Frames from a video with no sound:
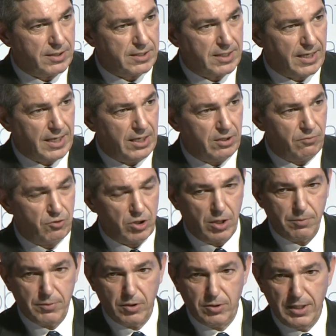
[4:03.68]
It's the kind of
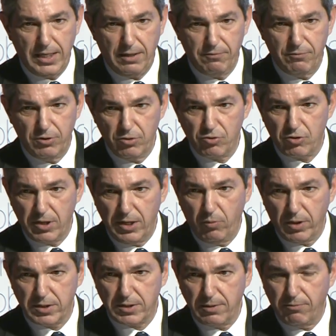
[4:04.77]
job that you have usually
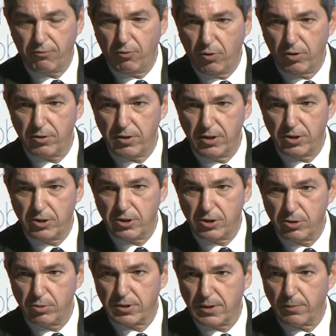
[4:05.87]
one step forward and
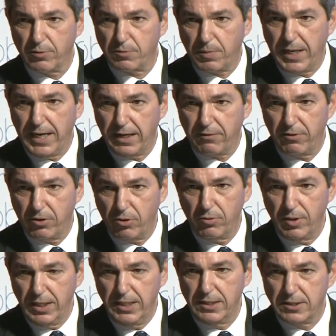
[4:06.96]
two steps back. There are no
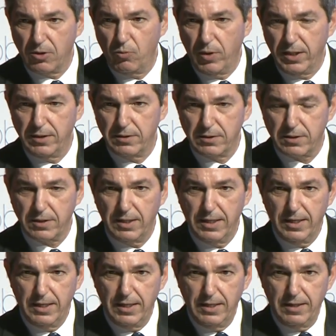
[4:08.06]
easy wins.
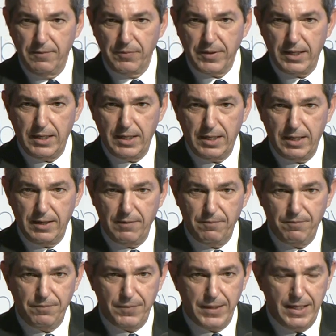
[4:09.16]

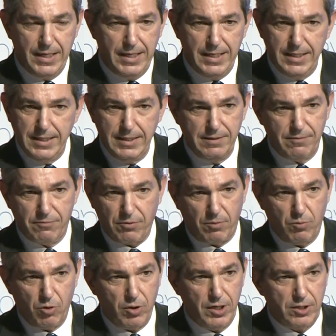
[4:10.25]
Um, from
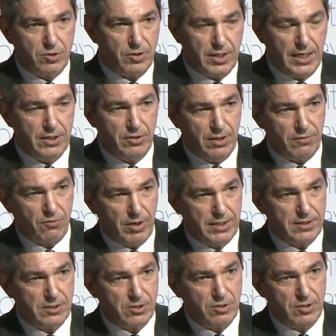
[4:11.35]
morning to night you have
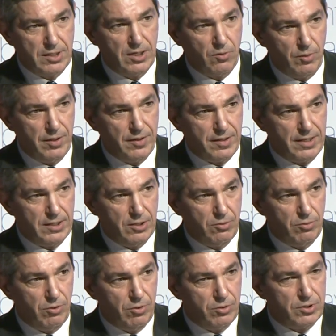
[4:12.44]
crises to deal with, and
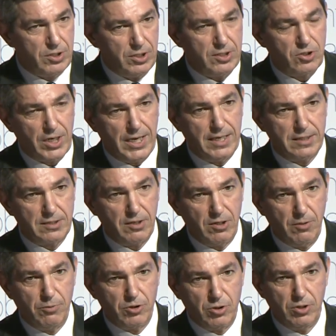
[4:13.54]
you lose the chance and
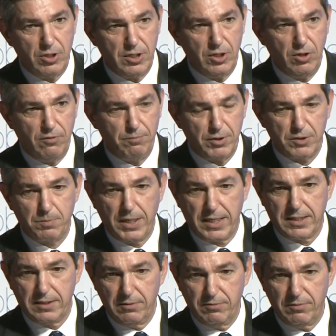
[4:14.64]
the opportunity of
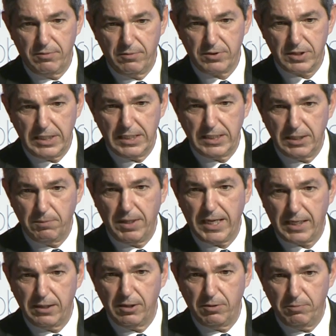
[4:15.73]
perspective, standing
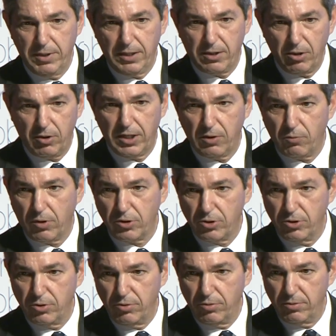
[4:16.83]
back a little bit, looking at what
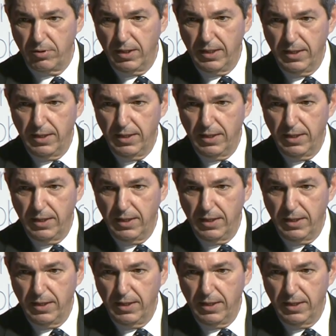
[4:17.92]
you do,